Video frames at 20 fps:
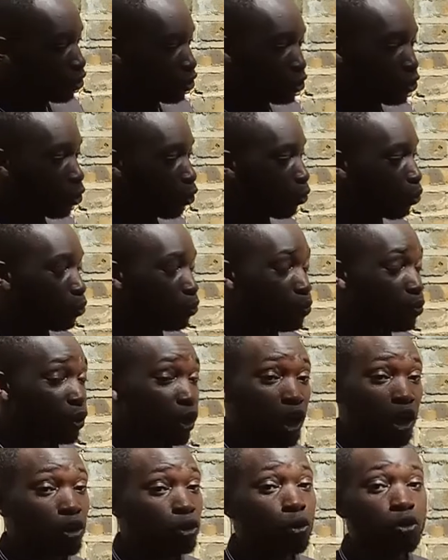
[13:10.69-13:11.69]
yo,
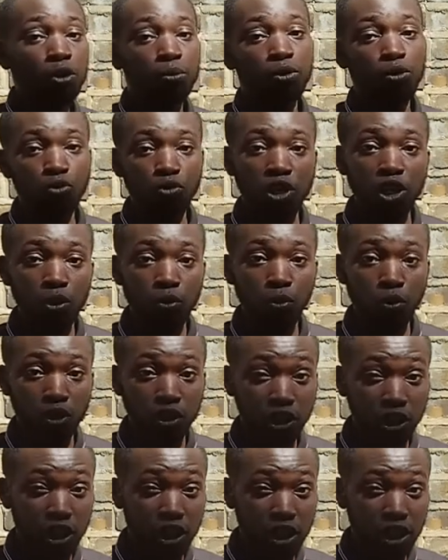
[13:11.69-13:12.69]
I know you've been really
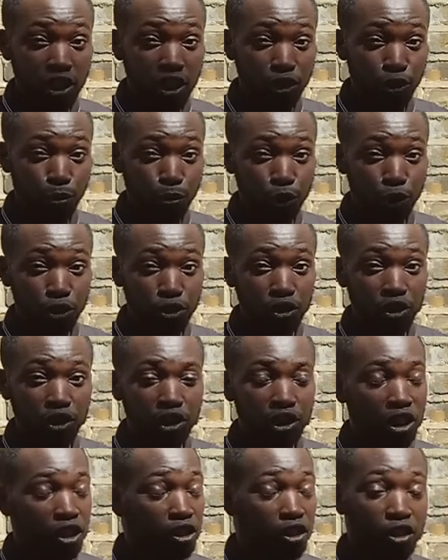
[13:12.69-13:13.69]
seeking this
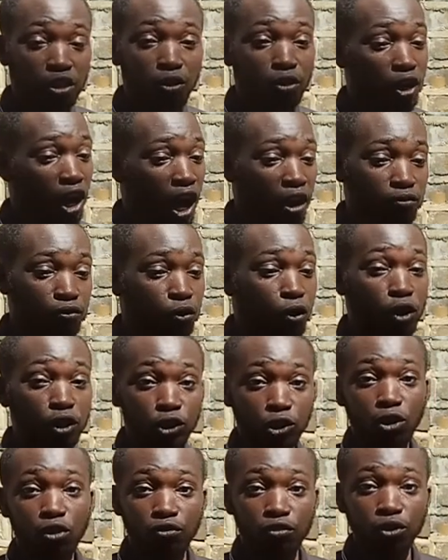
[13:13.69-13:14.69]
opportunity, and look, I've got a
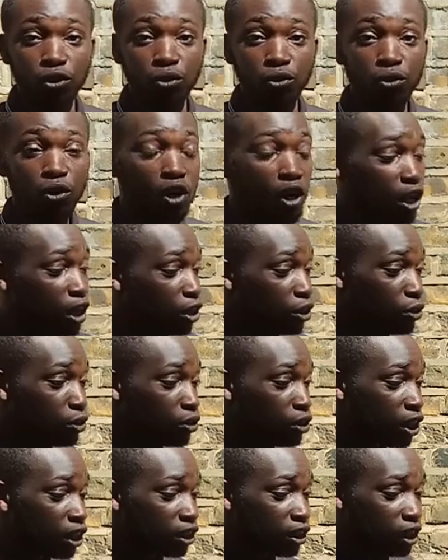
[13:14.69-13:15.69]
slot for you.
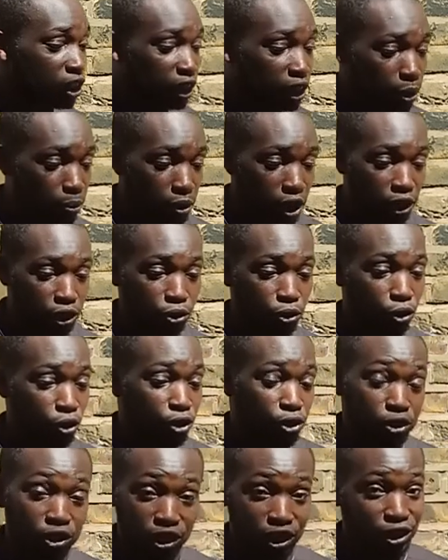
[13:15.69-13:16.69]
You just need to make sure
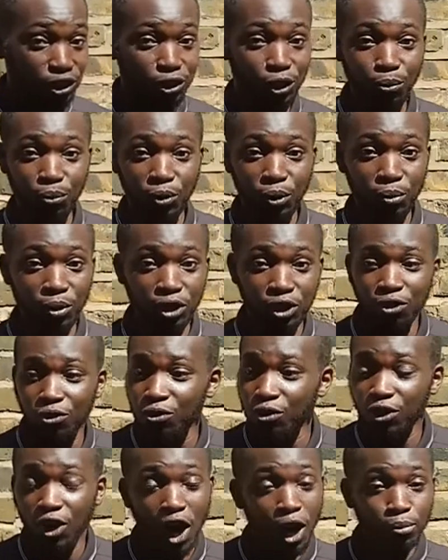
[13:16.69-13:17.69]
you seize the moment.
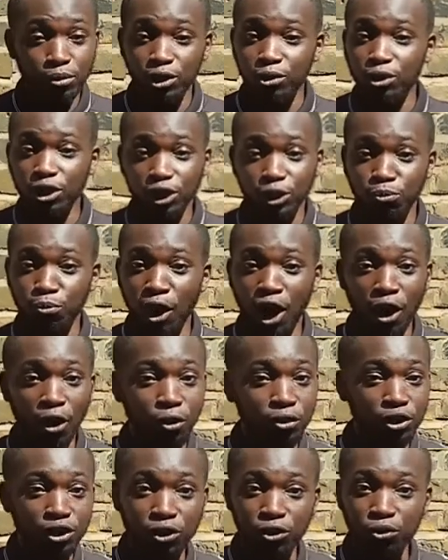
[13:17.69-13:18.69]
You come in with a
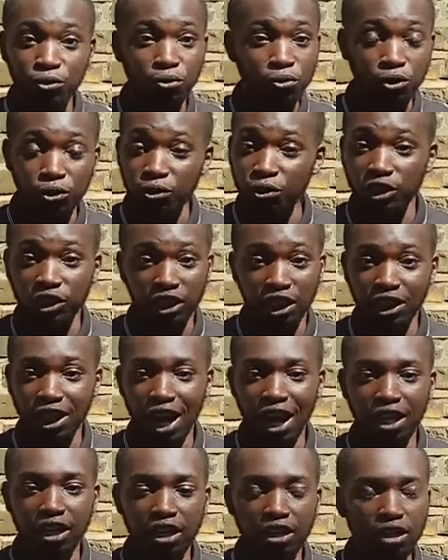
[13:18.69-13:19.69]
smile, and you do this and
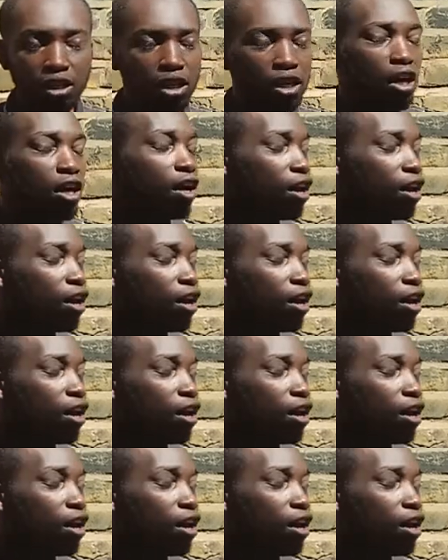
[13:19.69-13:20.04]
that, and then,